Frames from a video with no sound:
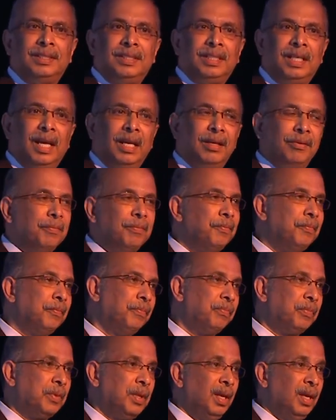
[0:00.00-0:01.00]
Okay.
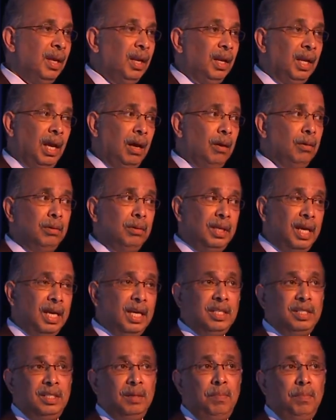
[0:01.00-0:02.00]
Now, there
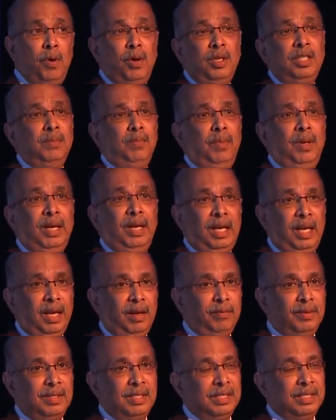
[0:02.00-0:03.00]
is the possibility
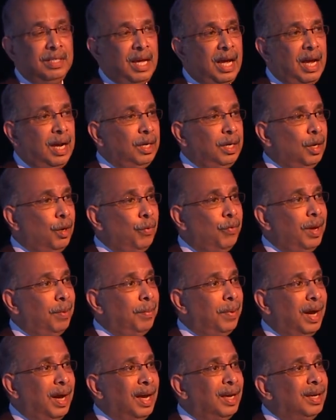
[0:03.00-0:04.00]
of a scenario
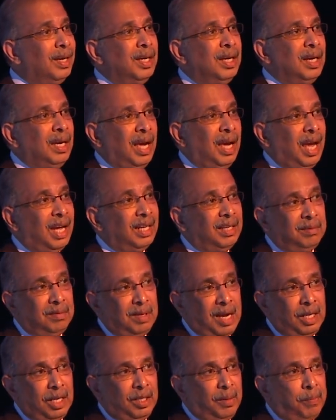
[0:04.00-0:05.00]
whereby
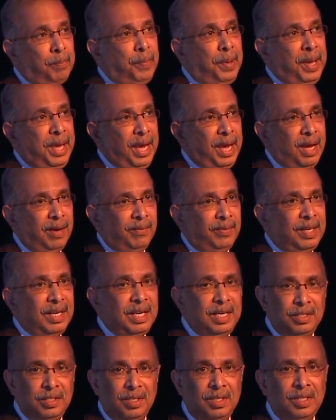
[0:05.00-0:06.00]
at the peak of the
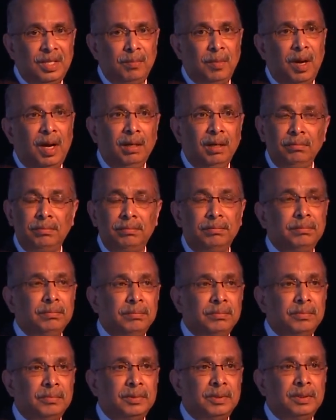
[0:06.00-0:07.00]
diesel demand,
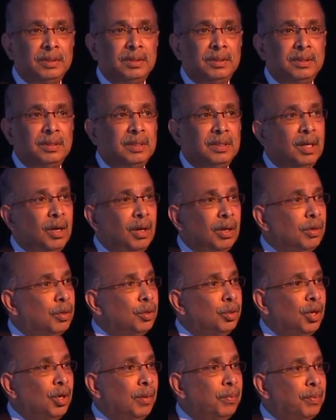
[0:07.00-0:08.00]

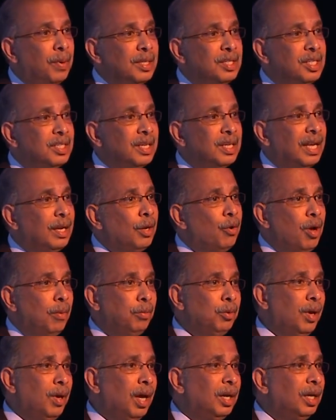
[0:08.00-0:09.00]
crude oil prices can go
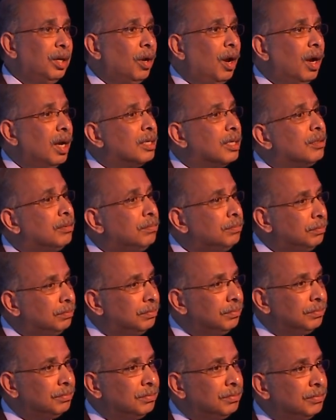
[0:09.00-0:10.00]
up to $100.
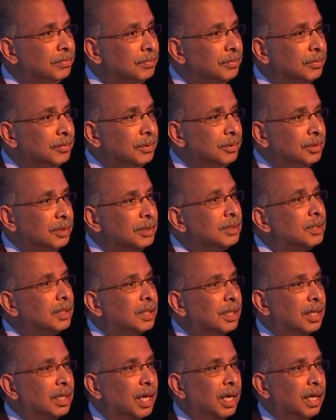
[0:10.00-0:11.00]

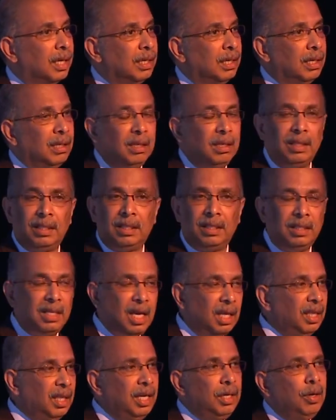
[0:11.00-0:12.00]
Okay.
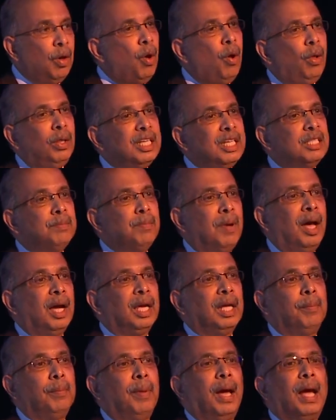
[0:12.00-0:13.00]
Nothing to hold this
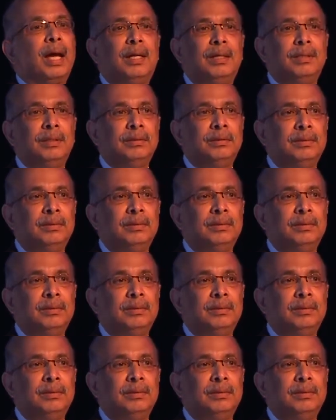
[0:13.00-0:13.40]
market back.